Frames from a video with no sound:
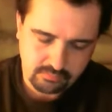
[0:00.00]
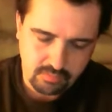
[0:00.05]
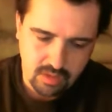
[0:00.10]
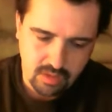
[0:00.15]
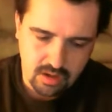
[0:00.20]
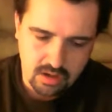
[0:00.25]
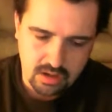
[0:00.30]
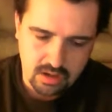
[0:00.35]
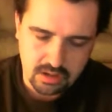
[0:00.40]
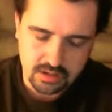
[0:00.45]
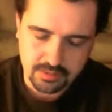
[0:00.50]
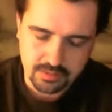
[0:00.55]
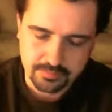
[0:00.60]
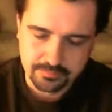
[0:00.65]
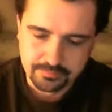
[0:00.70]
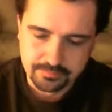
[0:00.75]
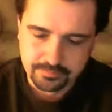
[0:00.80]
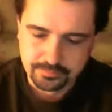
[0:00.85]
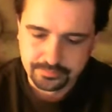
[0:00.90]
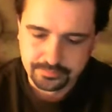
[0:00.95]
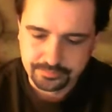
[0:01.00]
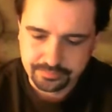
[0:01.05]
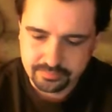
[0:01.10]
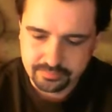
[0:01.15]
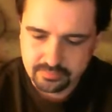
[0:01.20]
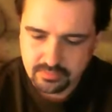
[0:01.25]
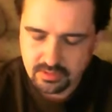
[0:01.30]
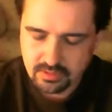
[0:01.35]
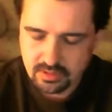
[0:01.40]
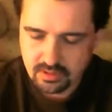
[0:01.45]
Um,
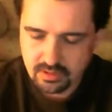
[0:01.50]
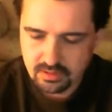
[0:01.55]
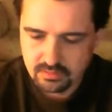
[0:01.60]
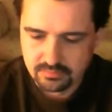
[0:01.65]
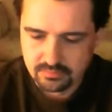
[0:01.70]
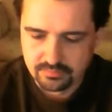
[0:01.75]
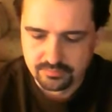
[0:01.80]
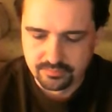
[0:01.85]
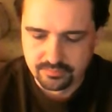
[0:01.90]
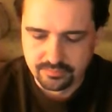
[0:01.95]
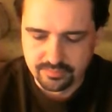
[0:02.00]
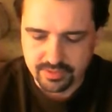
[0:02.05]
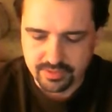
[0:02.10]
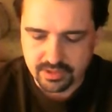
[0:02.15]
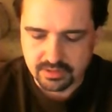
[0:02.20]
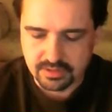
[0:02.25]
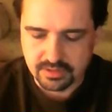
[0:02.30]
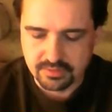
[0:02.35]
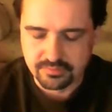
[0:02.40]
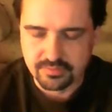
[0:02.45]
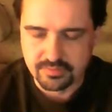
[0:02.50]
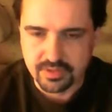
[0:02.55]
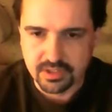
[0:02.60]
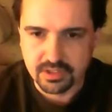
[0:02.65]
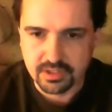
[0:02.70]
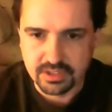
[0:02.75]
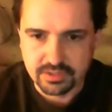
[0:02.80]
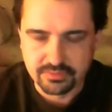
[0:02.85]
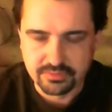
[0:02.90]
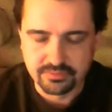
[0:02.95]
very,
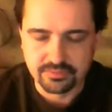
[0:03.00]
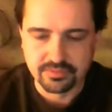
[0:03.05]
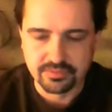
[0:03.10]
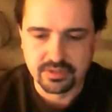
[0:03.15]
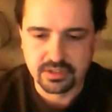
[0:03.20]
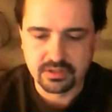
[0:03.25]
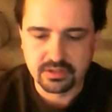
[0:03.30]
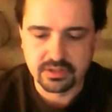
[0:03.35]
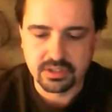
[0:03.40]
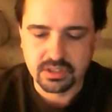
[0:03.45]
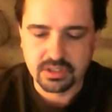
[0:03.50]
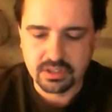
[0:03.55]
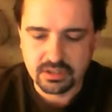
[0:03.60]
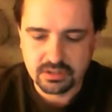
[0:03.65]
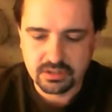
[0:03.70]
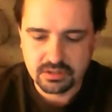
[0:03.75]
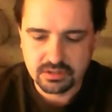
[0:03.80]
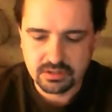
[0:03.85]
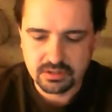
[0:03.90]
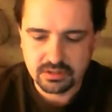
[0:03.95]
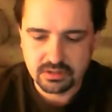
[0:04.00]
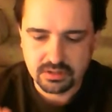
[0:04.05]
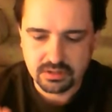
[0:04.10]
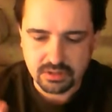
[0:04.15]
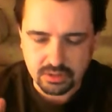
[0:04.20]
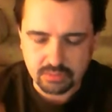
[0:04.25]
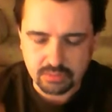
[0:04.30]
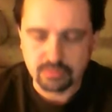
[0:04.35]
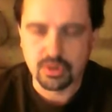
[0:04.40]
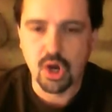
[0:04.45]
very, very.
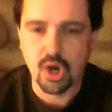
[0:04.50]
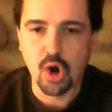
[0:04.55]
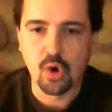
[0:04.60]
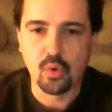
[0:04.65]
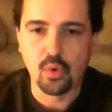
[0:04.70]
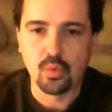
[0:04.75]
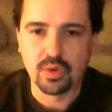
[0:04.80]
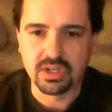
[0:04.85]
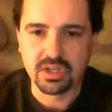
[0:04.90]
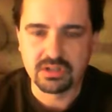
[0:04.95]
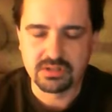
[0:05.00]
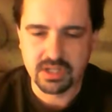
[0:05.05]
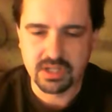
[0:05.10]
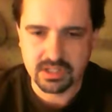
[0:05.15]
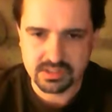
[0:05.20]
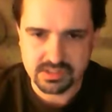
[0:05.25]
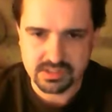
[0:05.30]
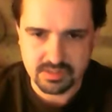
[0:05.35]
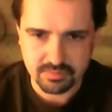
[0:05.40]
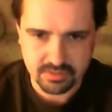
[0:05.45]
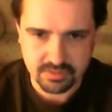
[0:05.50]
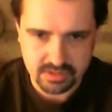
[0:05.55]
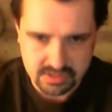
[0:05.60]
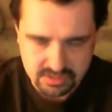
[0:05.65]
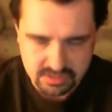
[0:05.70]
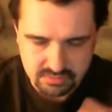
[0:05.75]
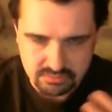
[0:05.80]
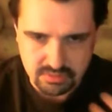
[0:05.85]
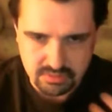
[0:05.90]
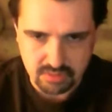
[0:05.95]
You know, when you take a sip of this,
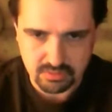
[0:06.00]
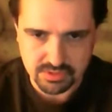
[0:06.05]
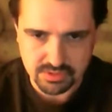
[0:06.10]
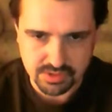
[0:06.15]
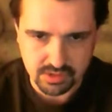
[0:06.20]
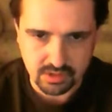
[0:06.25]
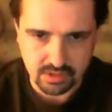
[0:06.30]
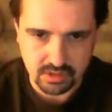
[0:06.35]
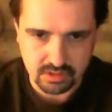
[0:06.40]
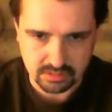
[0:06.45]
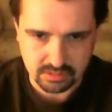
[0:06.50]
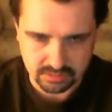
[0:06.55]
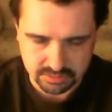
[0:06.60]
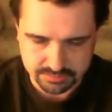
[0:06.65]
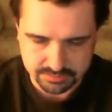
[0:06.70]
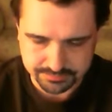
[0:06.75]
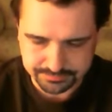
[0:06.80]
you know it's a lager.